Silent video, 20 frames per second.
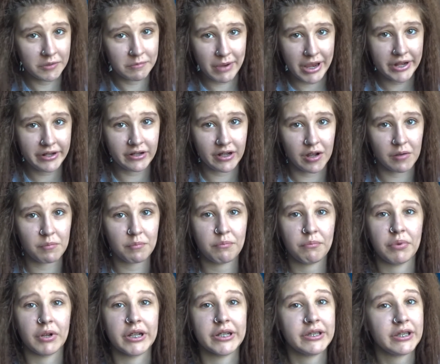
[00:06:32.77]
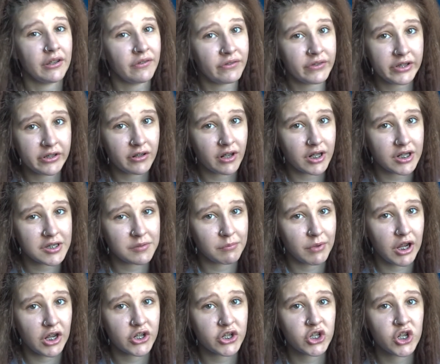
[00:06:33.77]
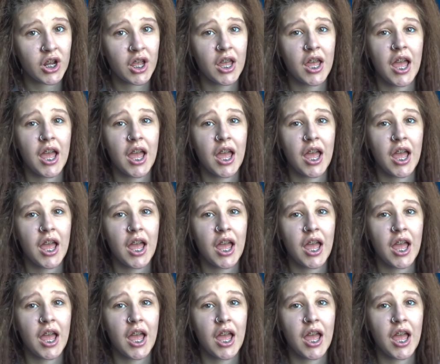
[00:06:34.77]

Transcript: makeup, but definitely not as much.